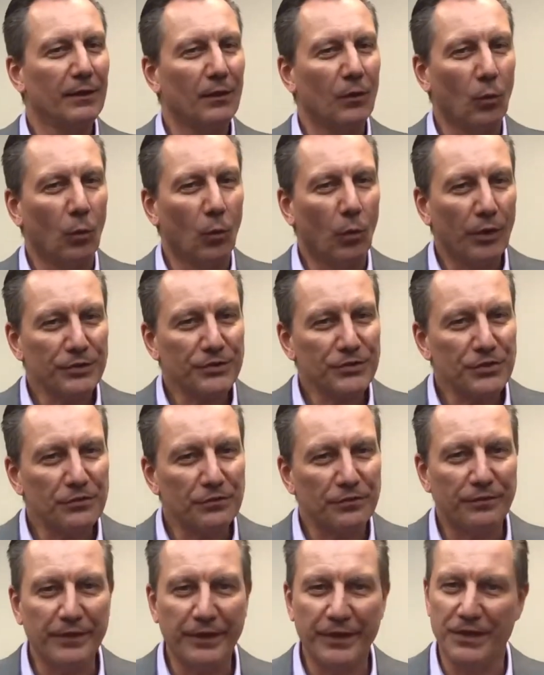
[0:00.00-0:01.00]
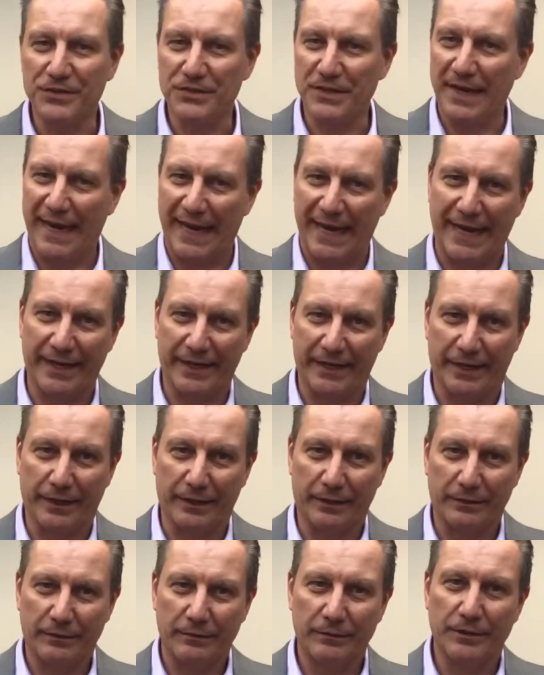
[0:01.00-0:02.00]
Once you finish adding
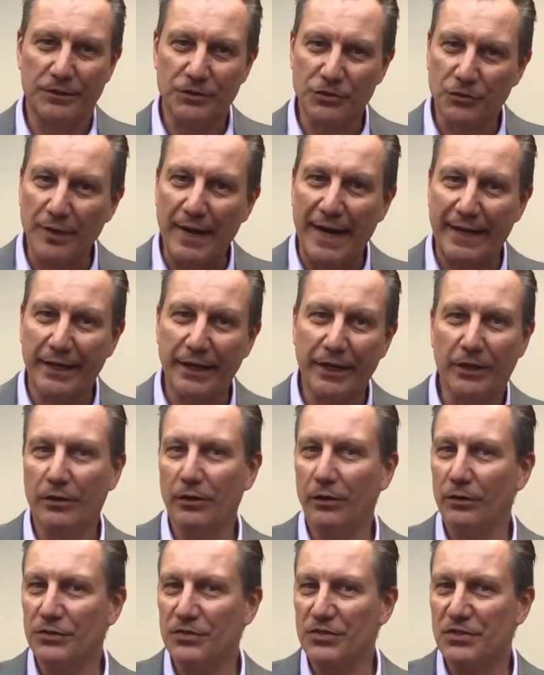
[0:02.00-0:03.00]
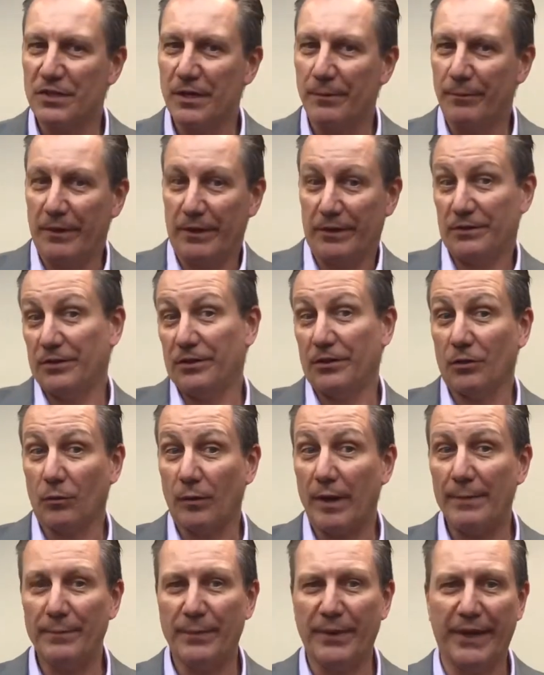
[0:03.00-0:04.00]
the tracking code snippet to your
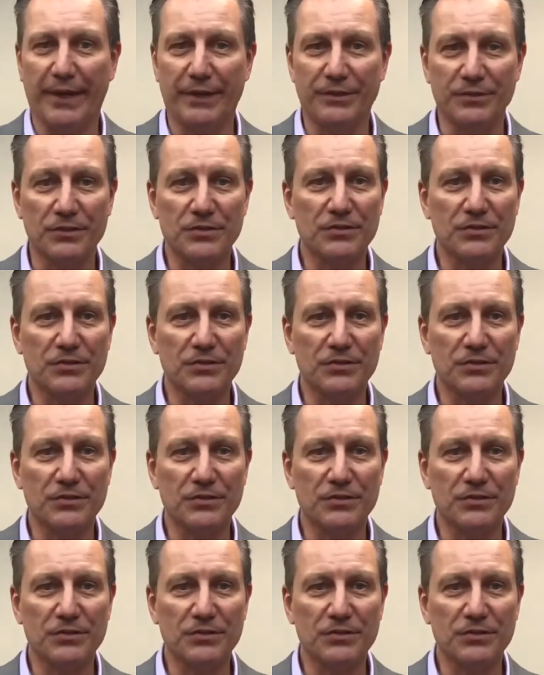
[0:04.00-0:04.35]
web pages,